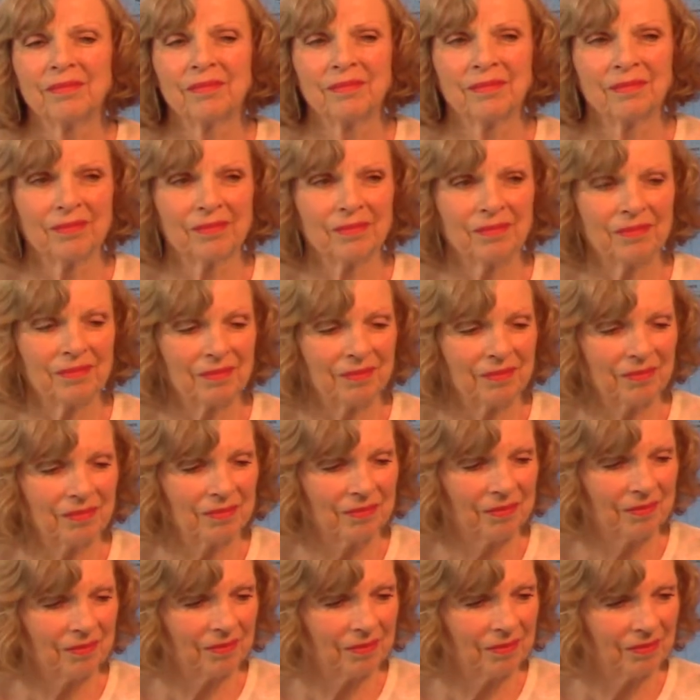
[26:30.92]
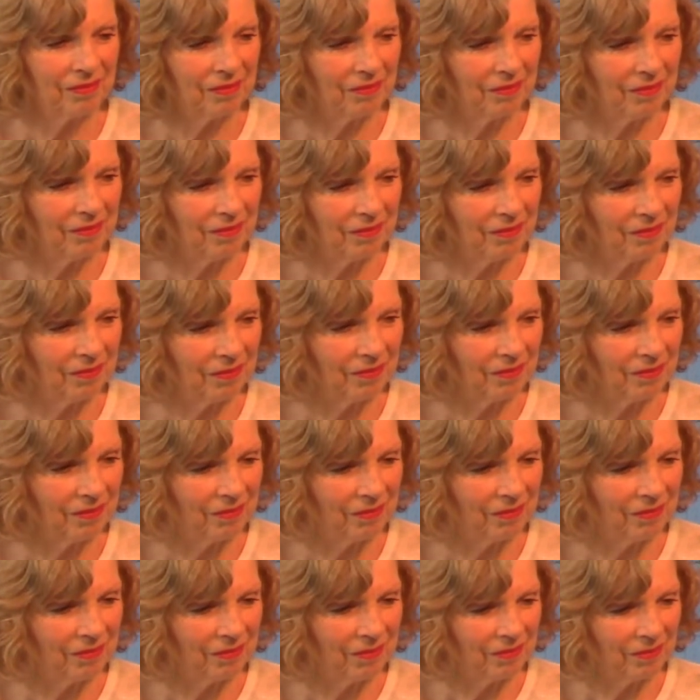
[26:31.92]

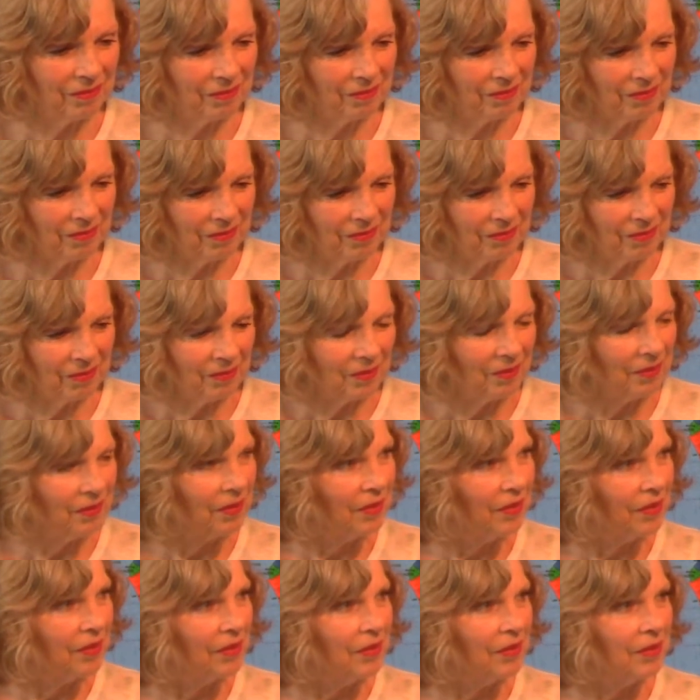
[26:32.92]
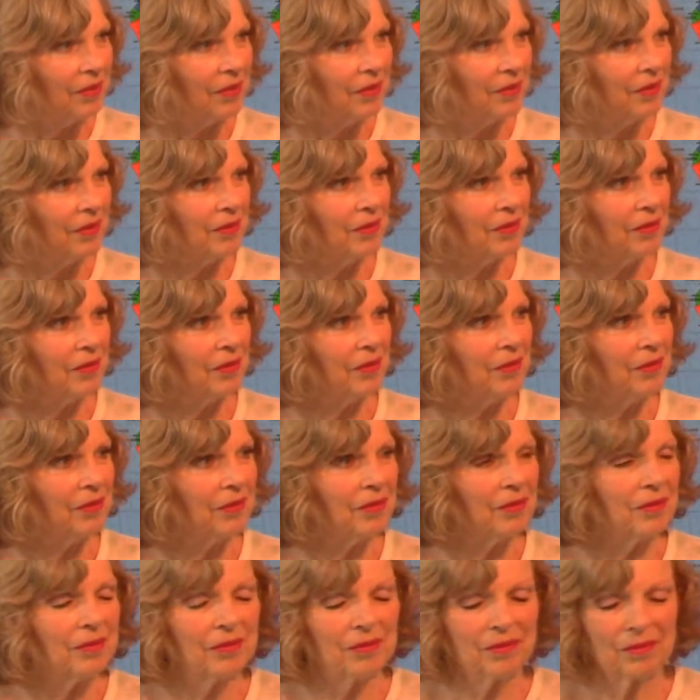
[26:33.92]

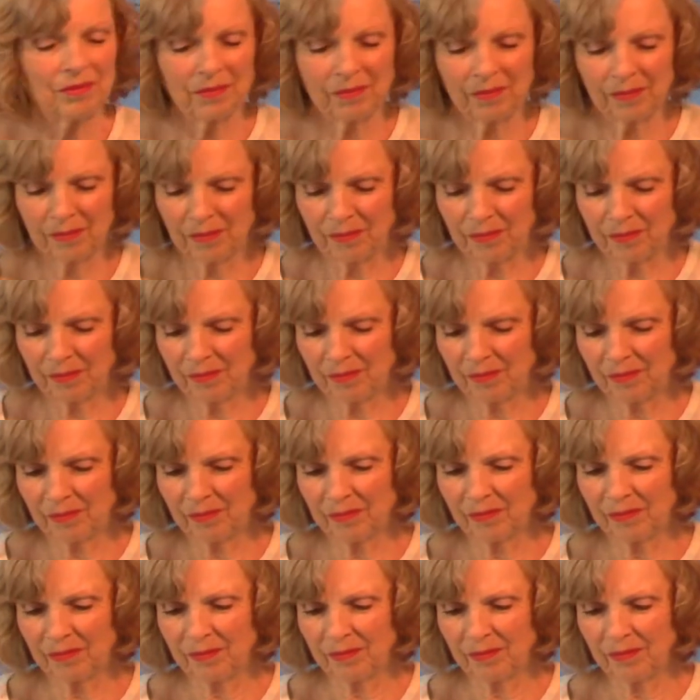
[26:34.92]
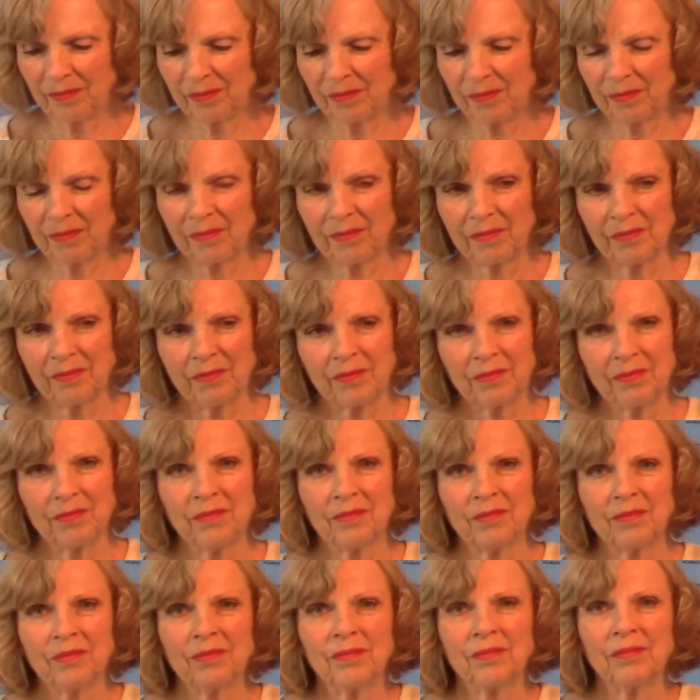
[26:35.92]

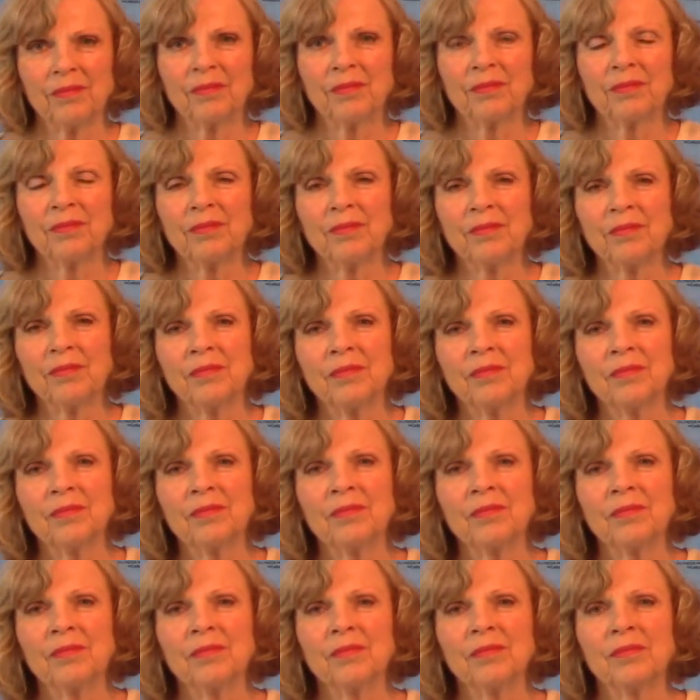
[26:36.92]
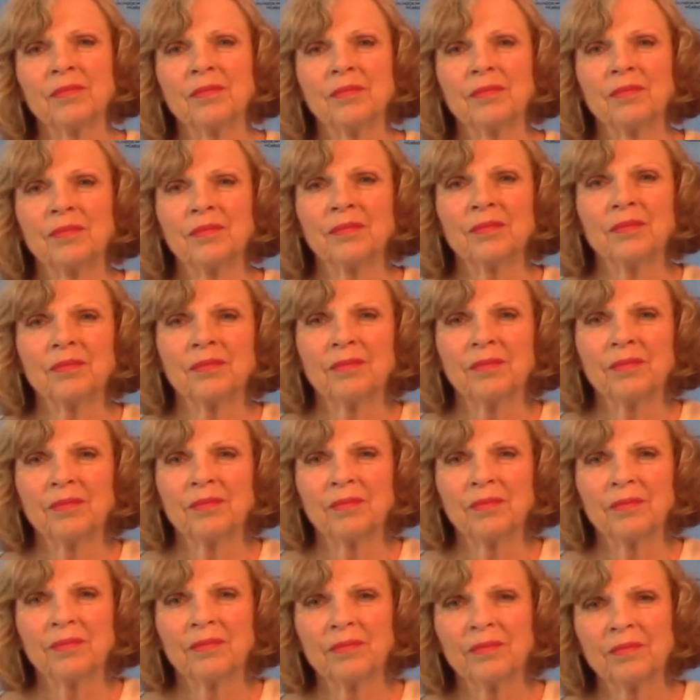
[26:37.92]
[no speech]